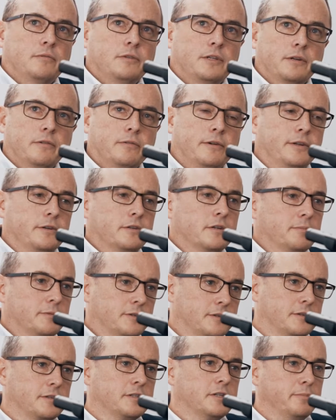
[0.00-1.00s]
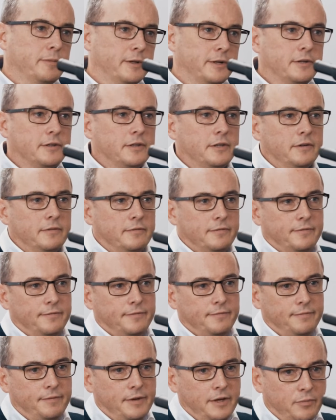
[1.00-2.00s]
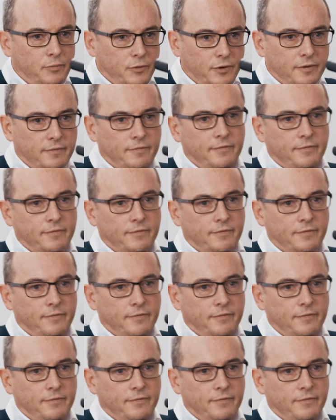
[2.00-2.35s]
Generally in terms of the stability of inward